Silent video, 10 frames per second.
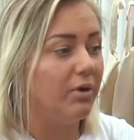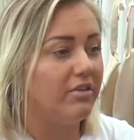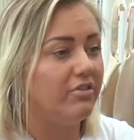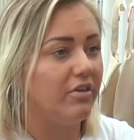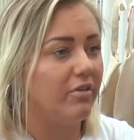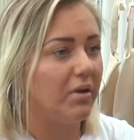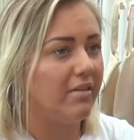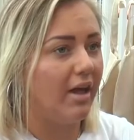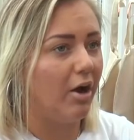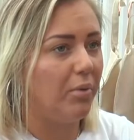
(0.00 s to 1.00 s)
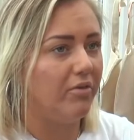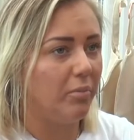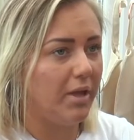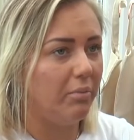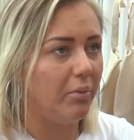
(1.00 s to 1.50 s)
wanted to do something to help other
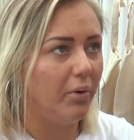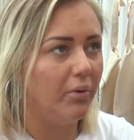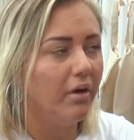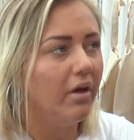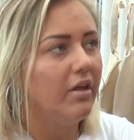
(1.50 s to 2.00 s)
people.